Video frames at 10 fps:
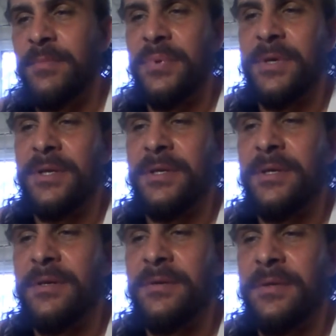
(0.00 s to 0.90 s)
But, you
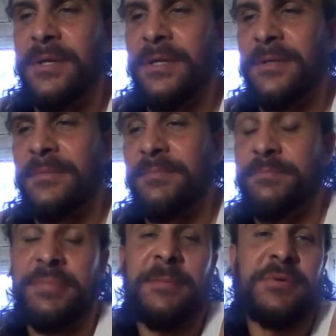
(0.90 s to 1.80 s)
know,
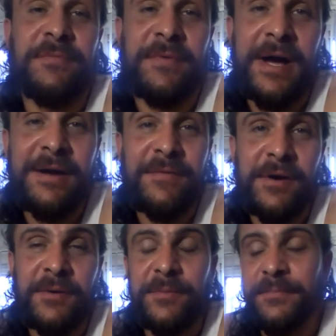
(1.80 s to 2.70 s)
people survive
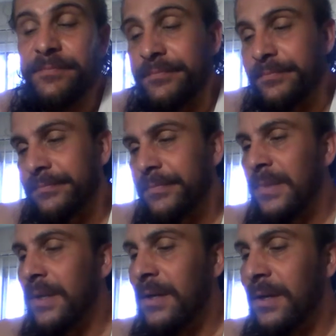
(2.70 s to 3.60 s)
on him.
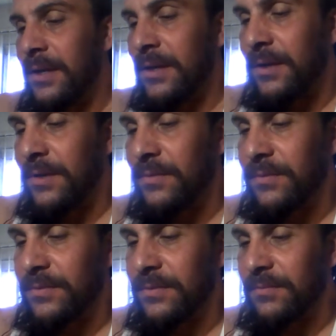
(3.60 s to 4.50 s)
You know,
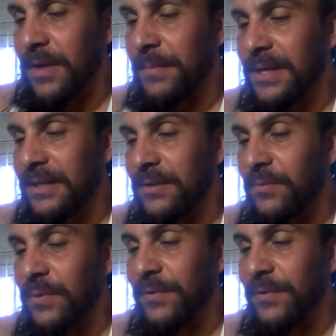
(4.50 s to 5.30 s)
maybe